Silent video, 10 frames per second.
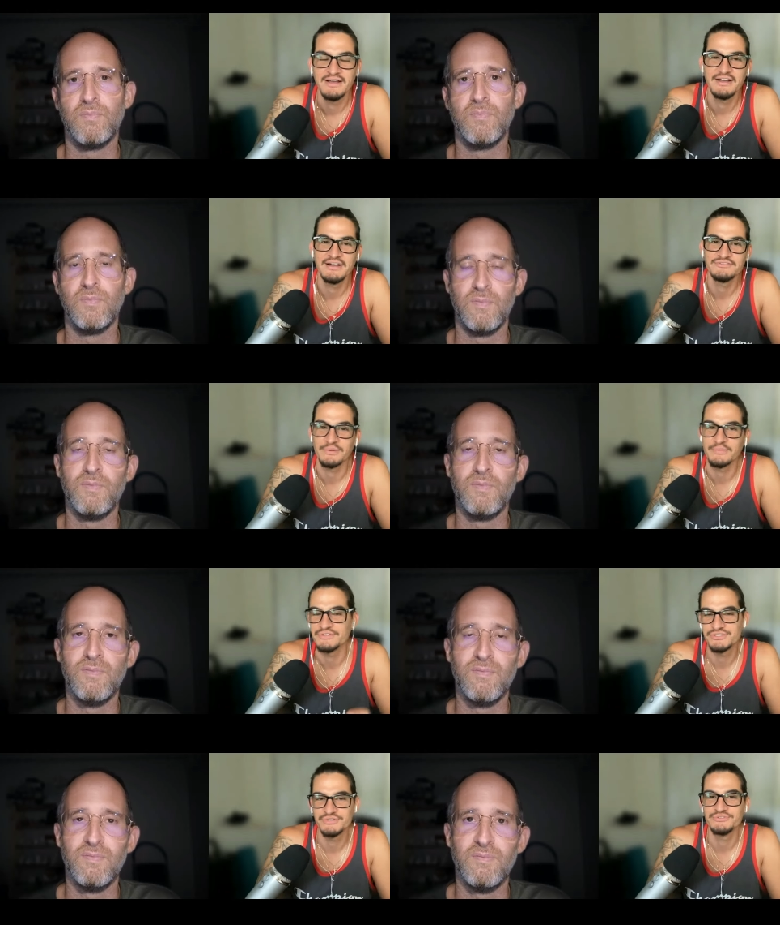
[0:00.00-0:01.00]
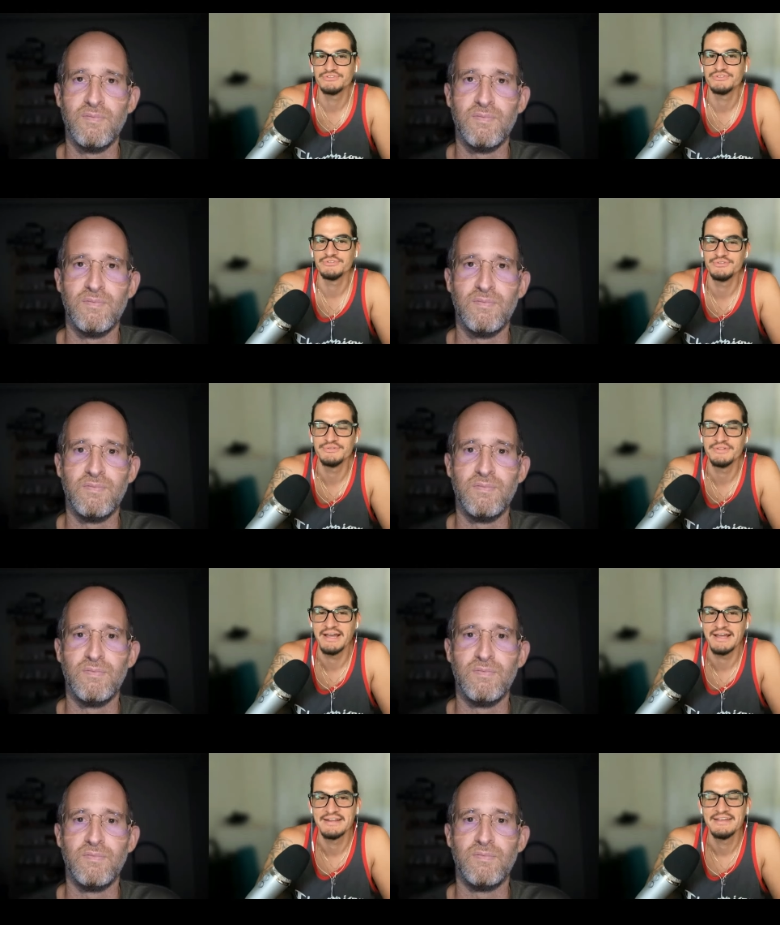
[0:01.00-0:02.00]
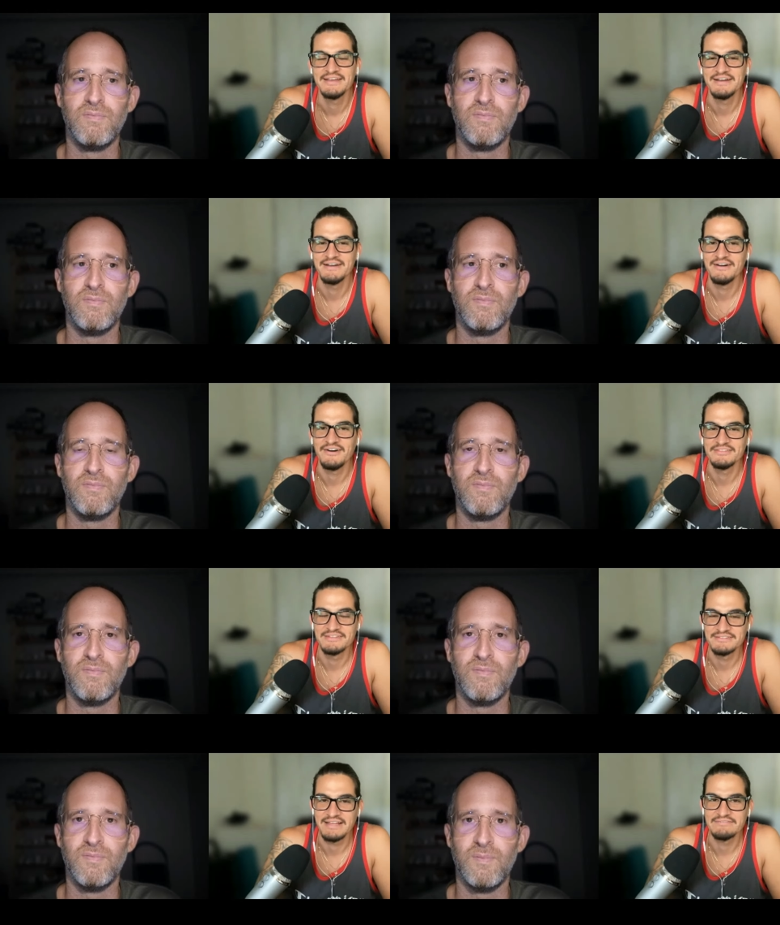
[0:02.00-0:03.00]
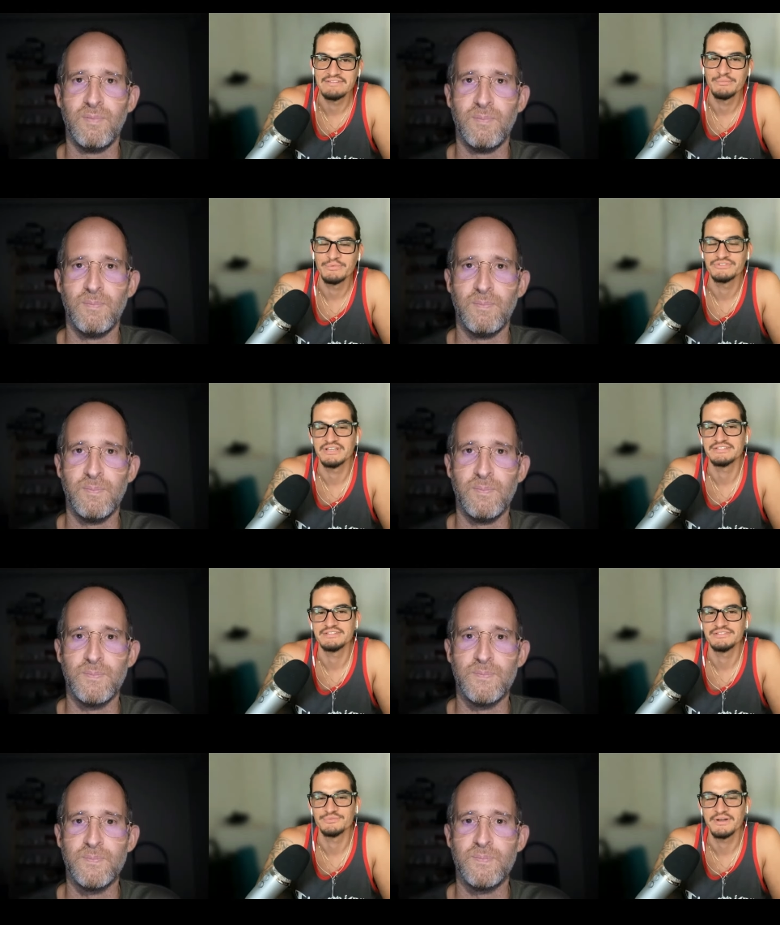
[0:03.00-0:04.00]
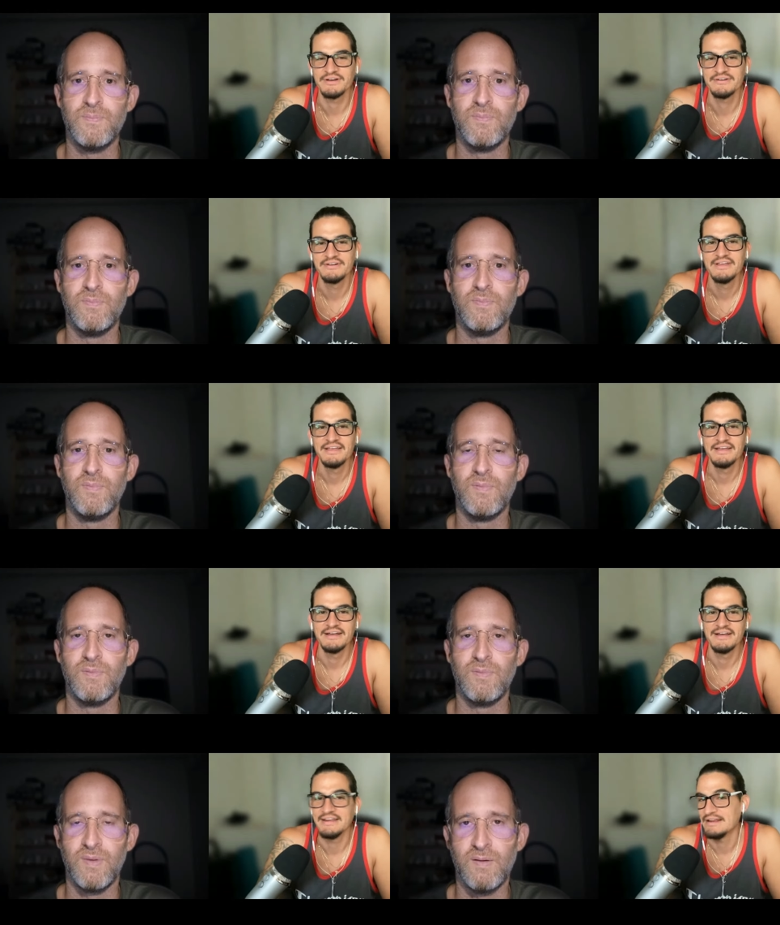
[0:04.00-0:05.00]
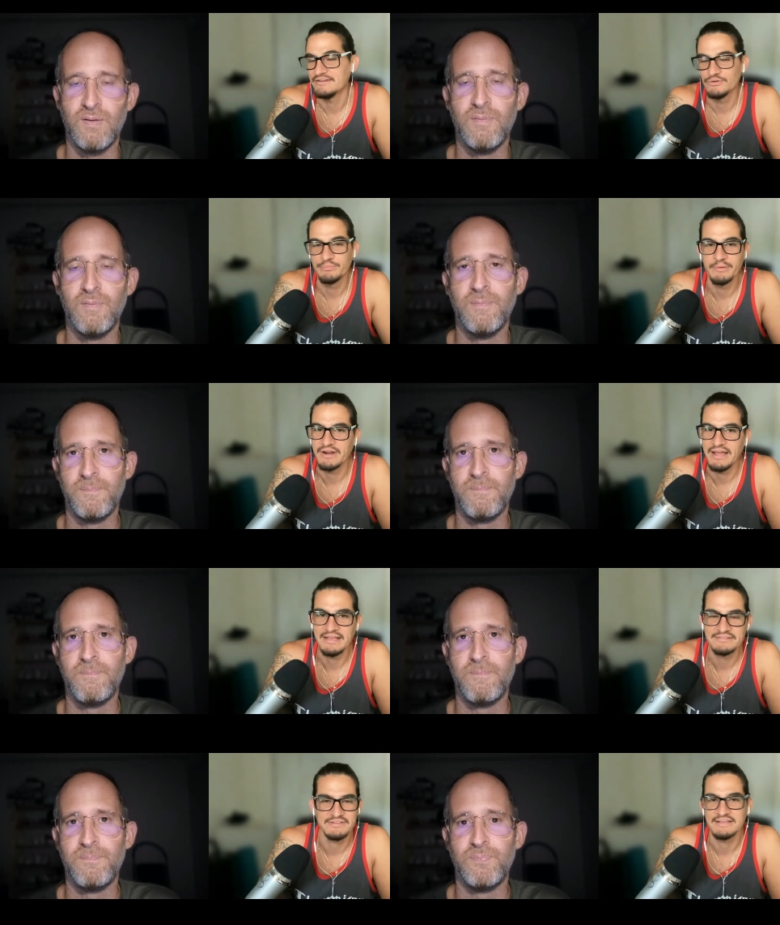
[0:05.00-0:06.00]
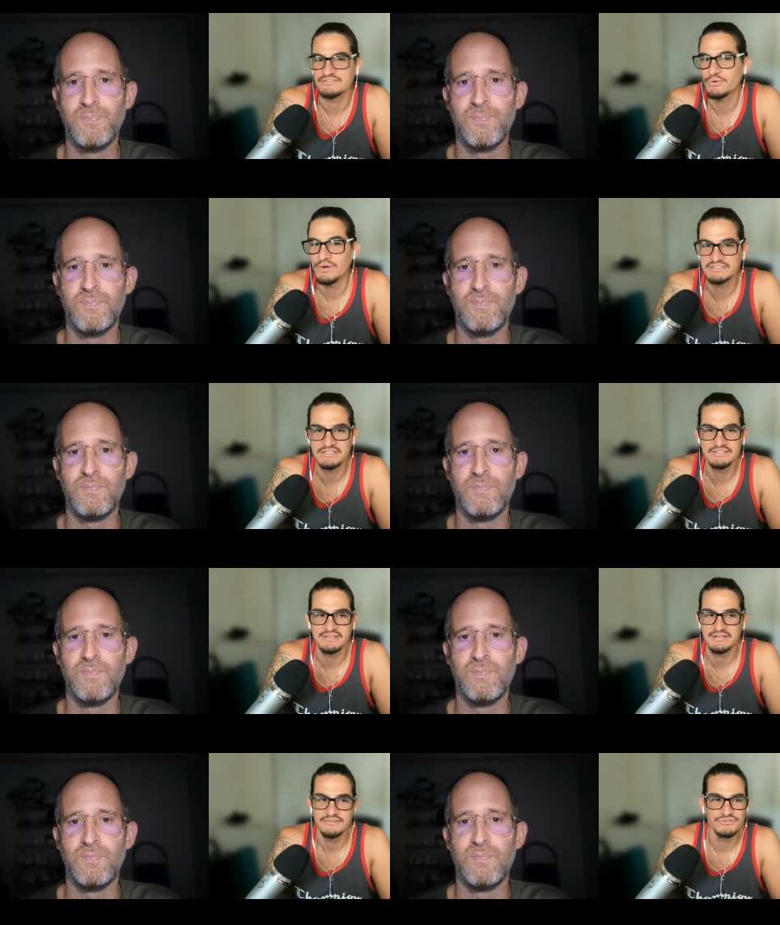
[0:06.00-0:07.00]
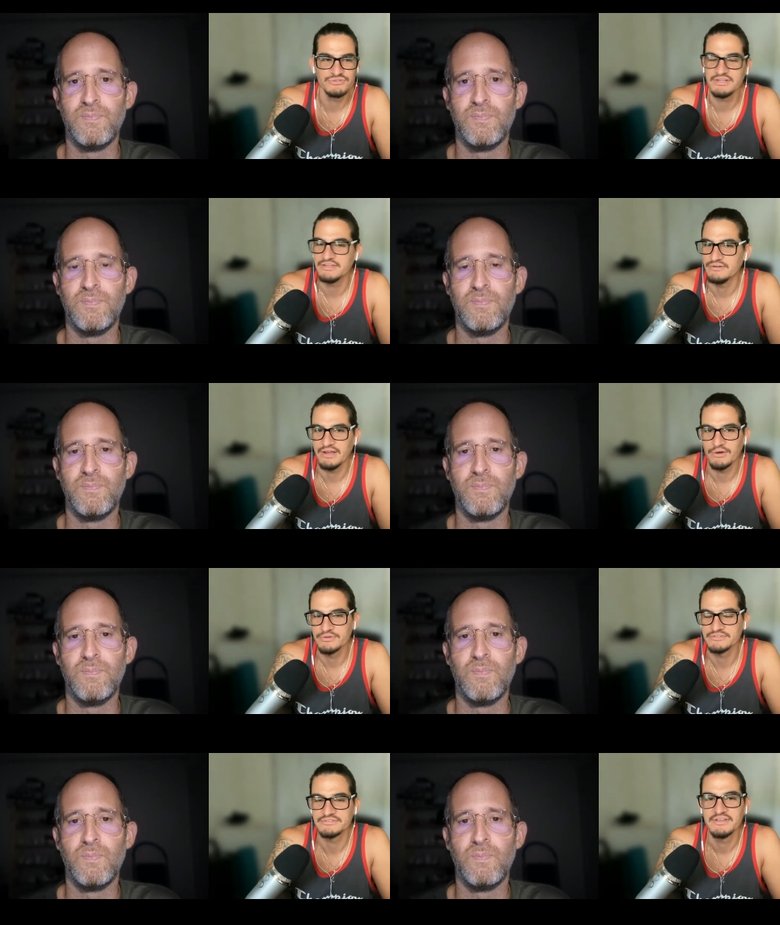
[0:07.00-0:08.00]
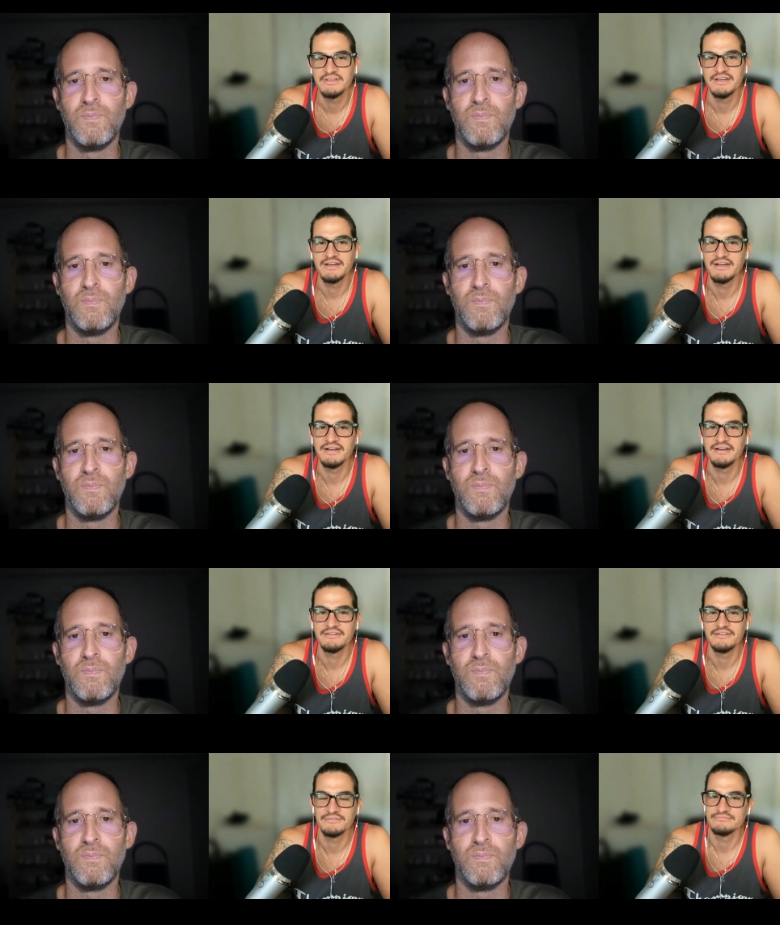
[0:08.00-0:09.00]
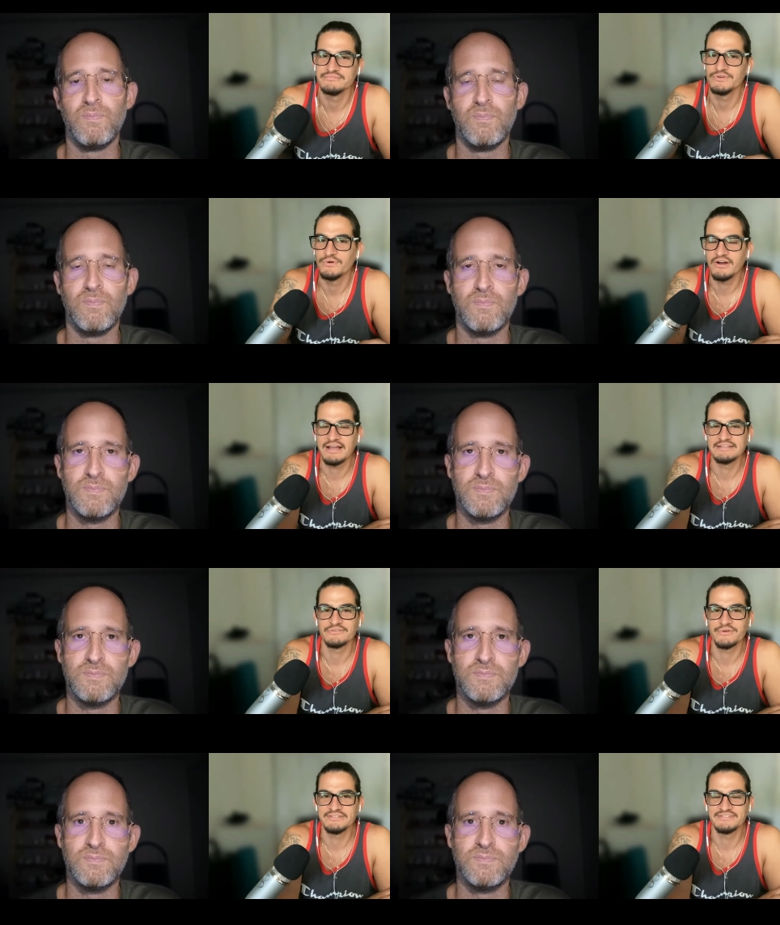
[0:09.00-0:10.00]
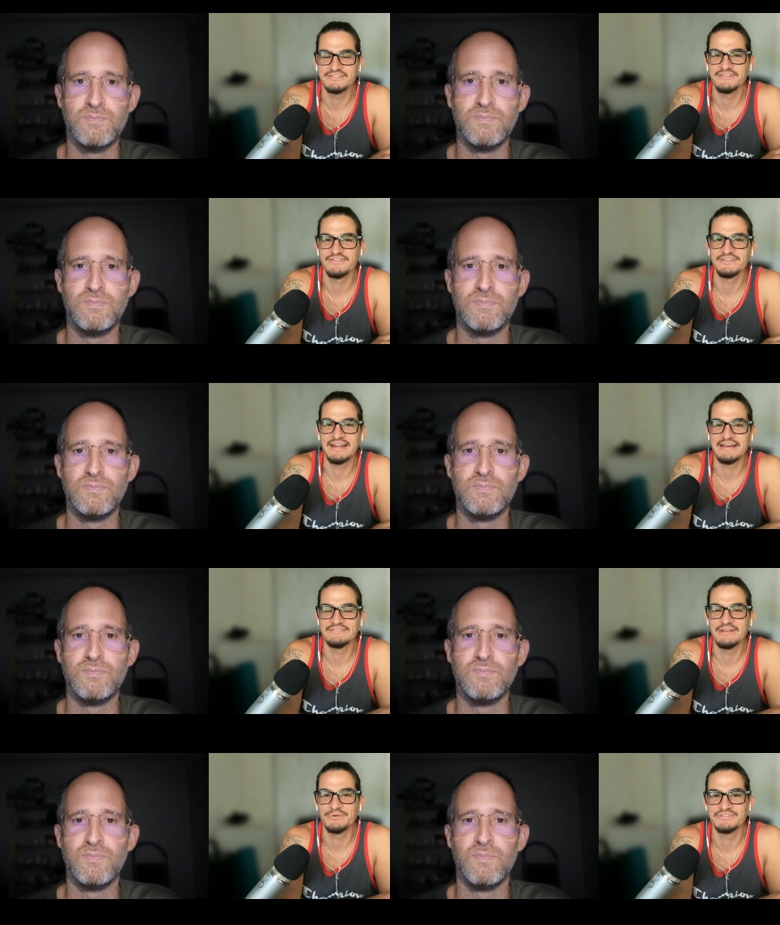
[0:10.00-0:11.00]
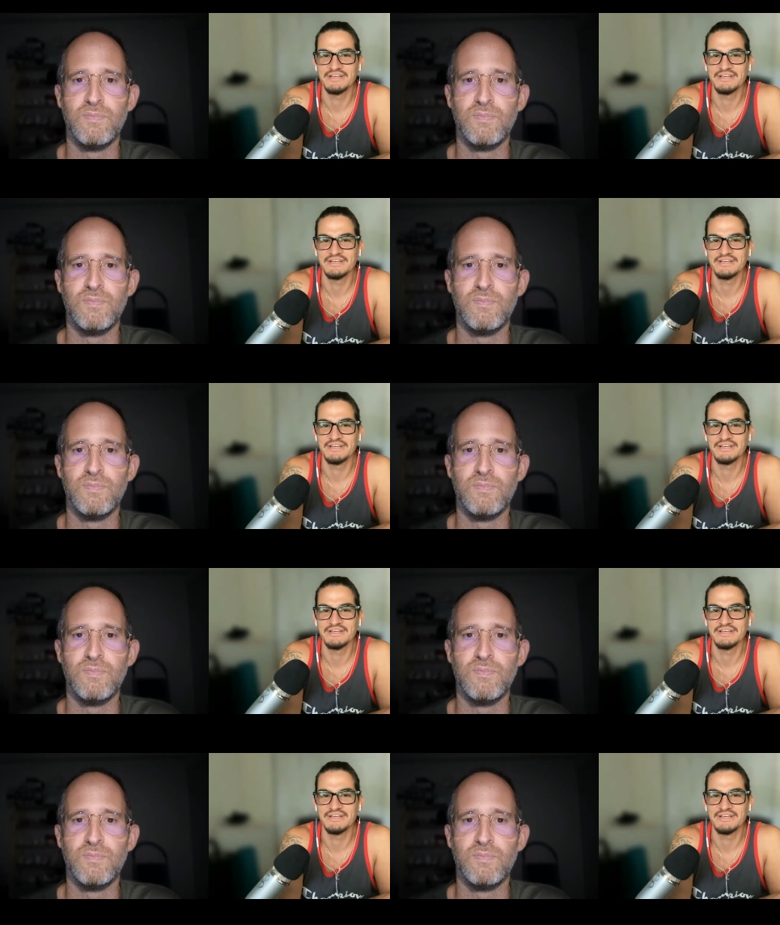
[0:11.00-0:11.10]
Speaker 1: Uh, so I'm going to shoot to do that on this live demo session as well. and yeah, and you'll be able to ask ask questions. And usually, you know, I always uh, you know, do all kinds of crazy stuff on the live demo